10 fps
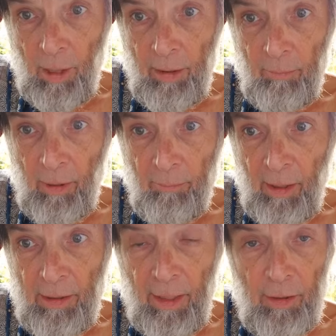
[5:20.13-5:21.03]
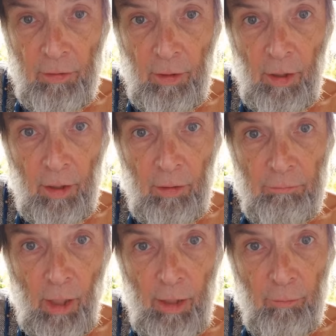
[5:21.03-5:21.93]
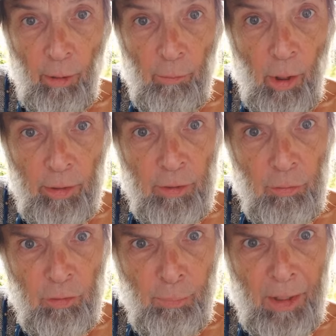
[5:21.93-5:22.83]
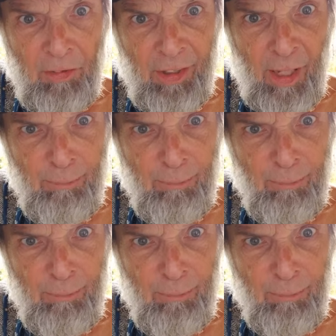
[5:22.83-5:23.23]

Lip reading: you. Yeah, my lady's right. Why walk into a space-time